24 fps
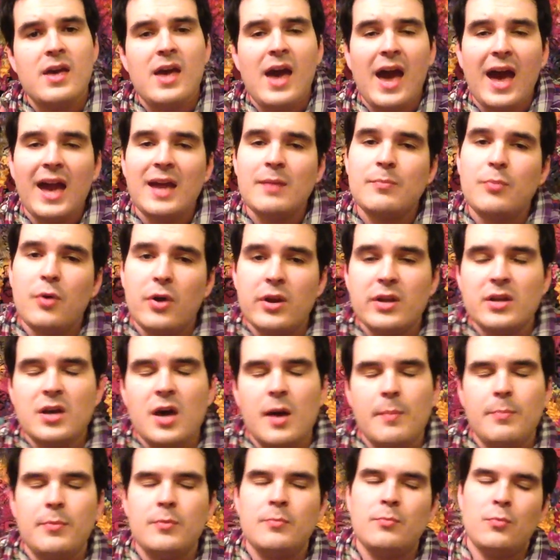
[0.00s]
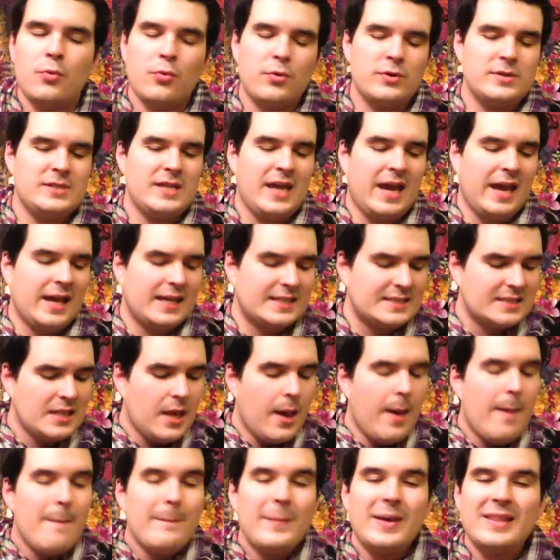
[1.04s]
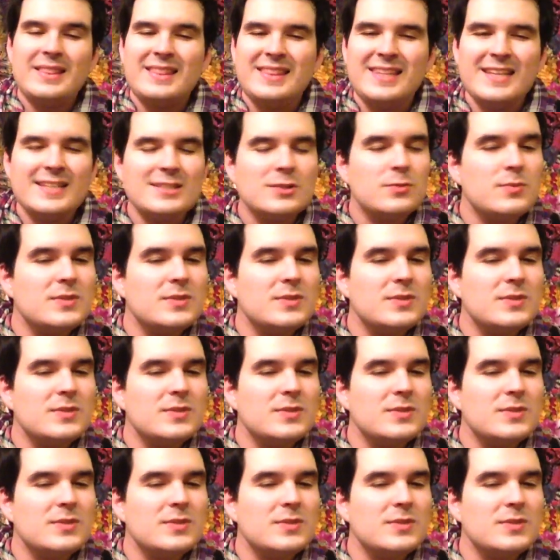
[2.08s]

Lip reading: I had bought a couple more decks, but this